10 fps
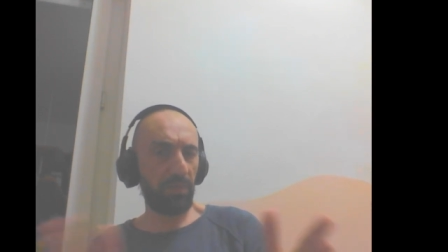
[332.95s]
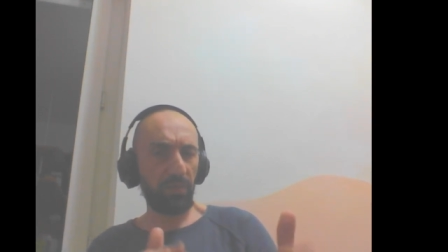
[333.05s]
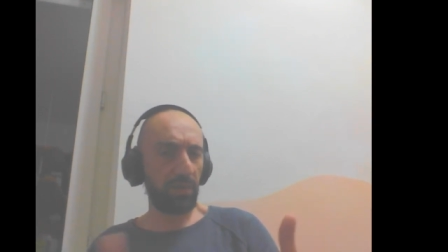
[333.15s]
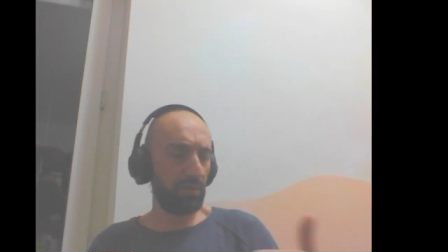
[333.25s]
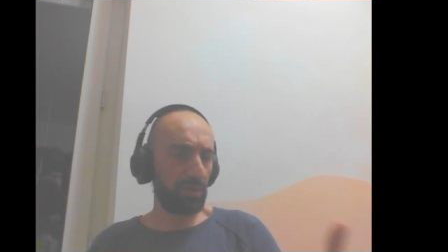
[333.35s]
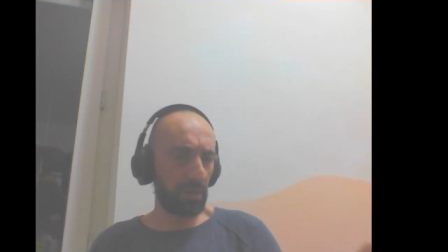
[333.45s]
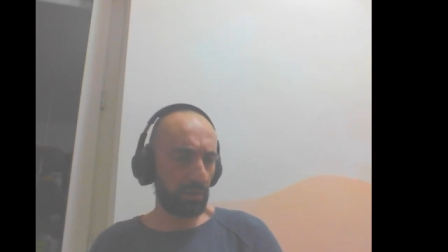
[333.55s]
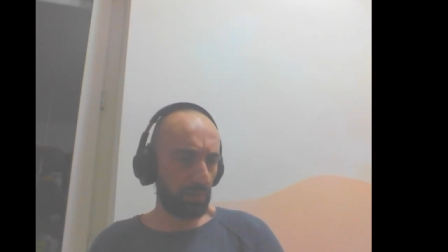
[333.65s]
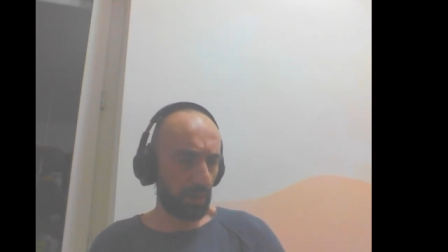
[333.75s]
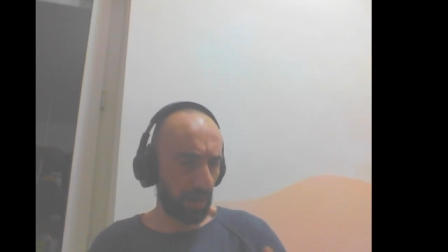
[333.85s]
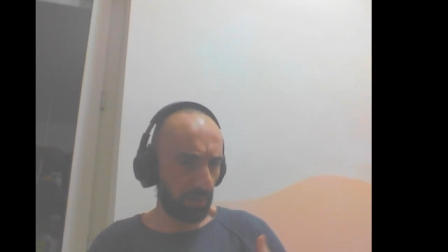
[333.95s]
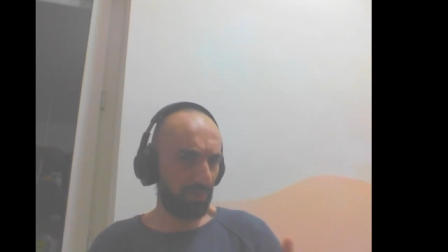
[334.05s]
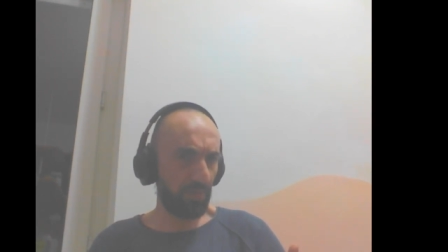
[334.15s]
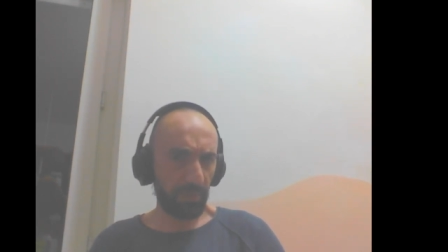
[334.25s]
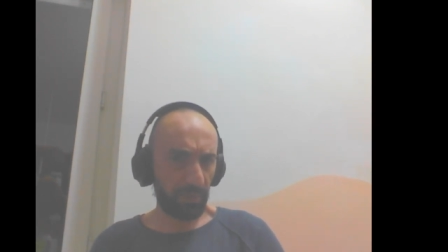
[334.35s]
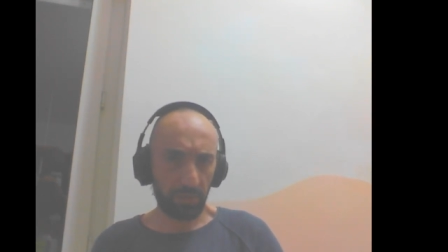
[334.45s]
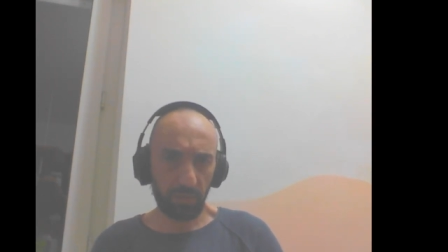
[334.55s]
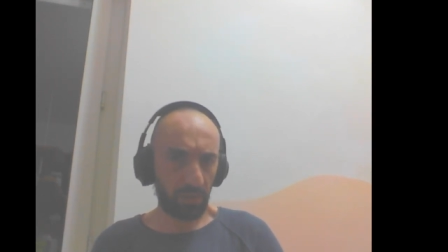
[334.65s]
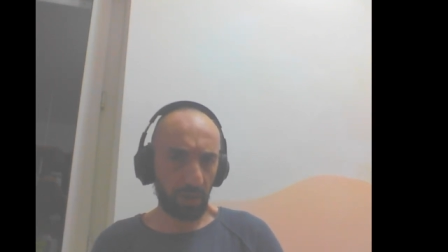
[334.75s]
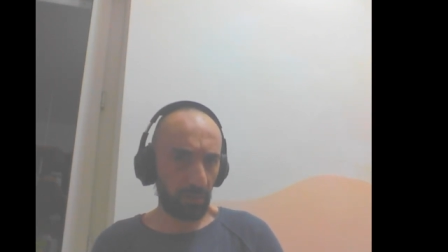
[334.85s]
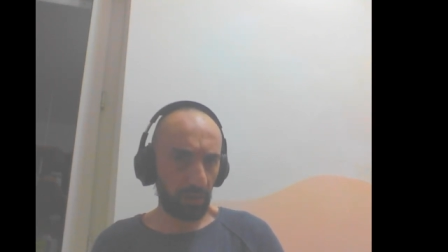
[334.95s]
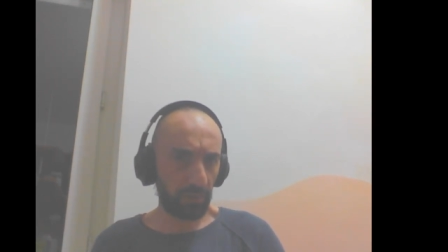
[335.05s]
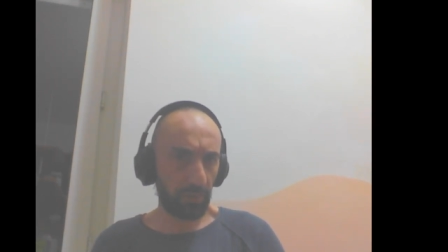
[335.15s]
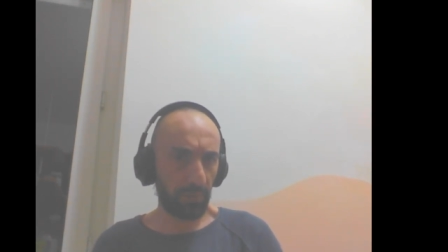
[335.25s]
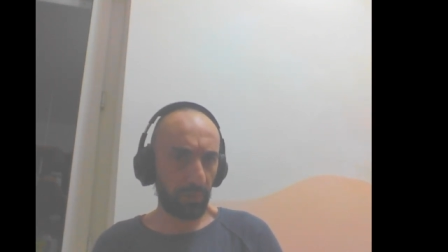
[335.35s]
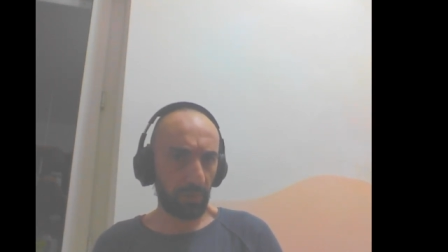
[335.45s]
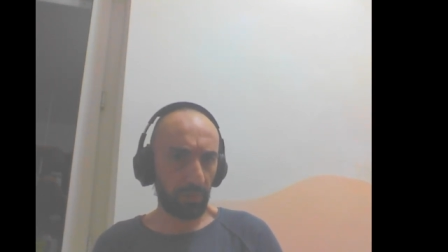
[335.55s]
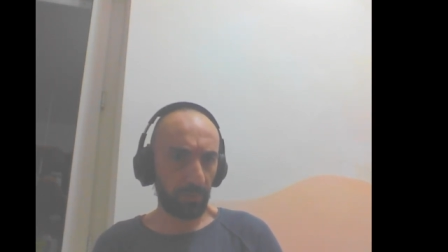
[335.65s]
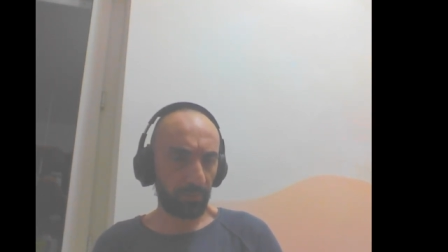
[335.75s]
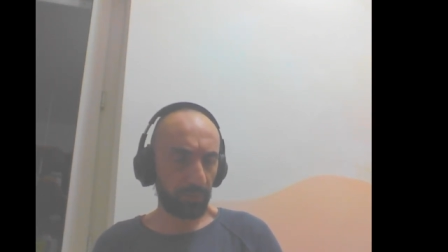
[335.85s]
When you say to me, I am flip. No, I am not flip flopping.